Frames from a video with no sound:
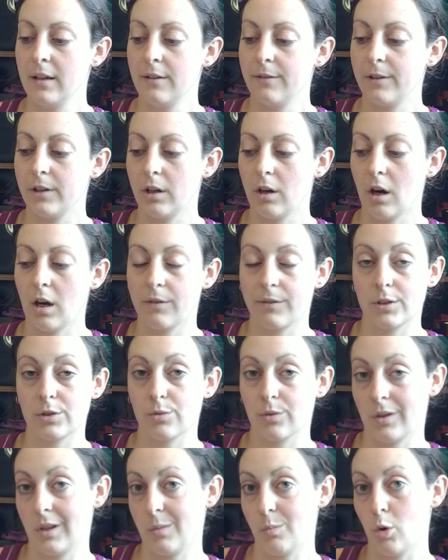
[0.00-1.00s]
figure out if it's
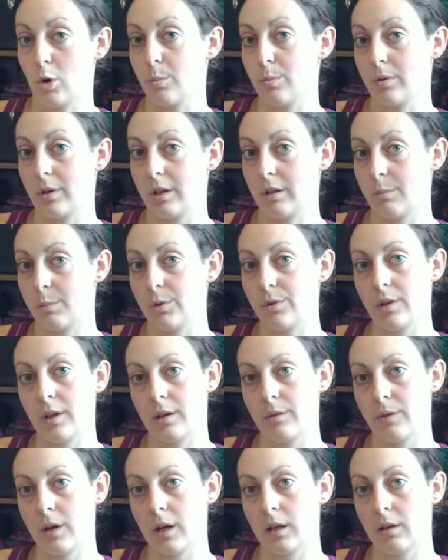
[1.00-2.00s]
really more breathable
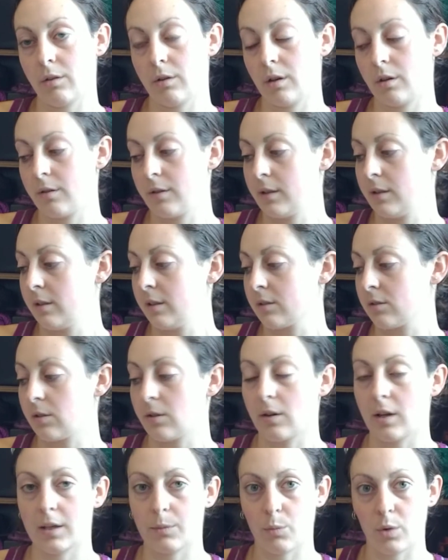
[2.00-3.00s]
than a regular acrylic, so
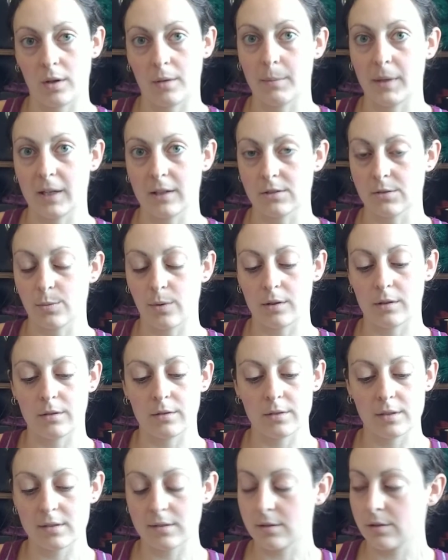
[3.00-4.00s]
I want to make a sweater
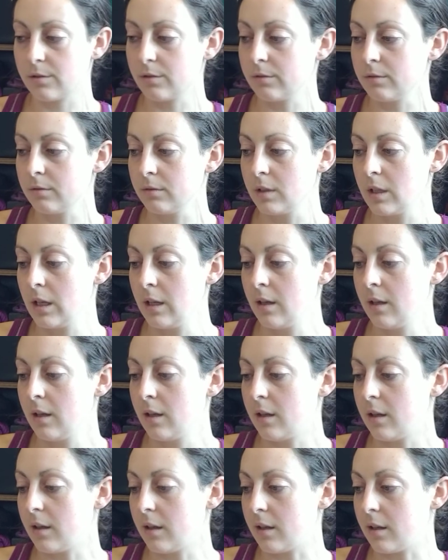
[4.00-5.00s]
in this soon.
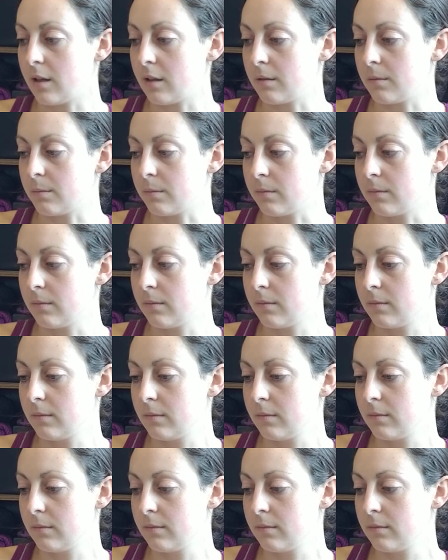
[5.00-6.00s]

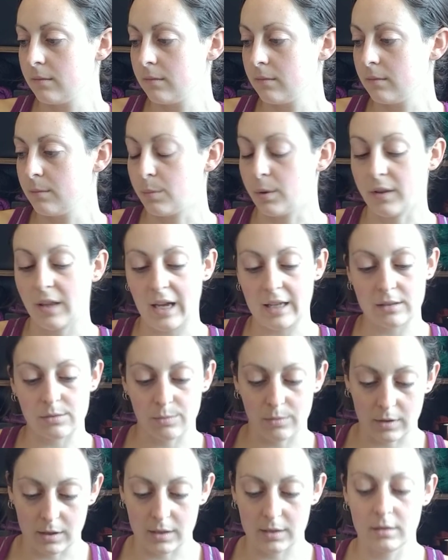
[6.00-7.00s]
But that's
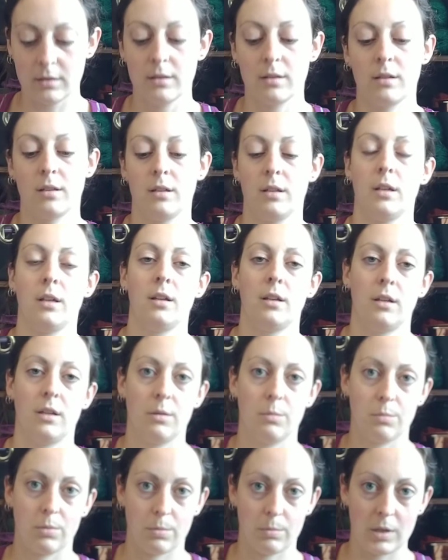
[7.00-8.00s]
one.
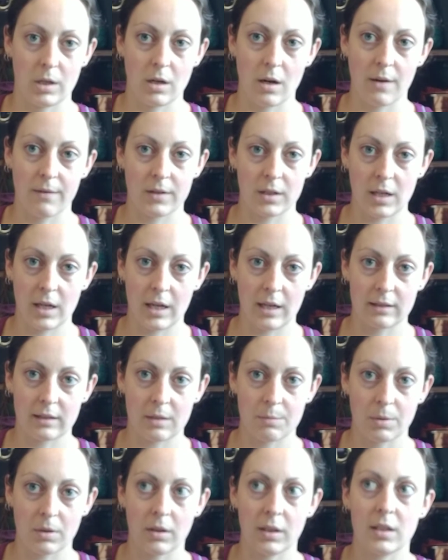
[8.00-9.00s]
Premier Everyday
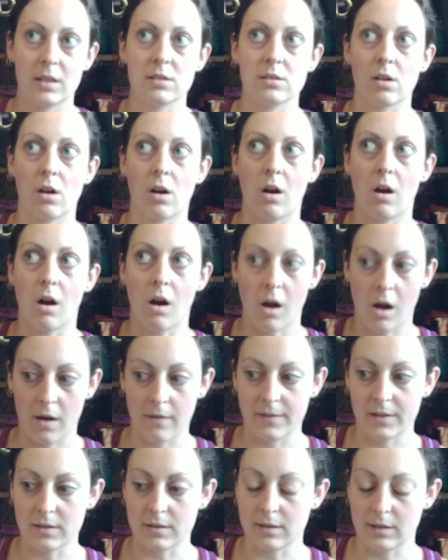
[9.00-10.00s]
Anti-Pilling is
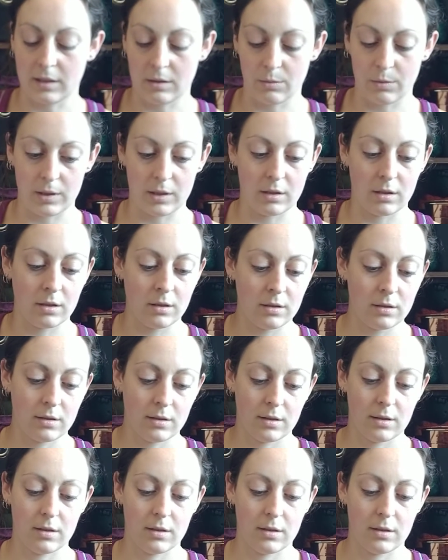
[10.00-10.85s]
obviously a winner.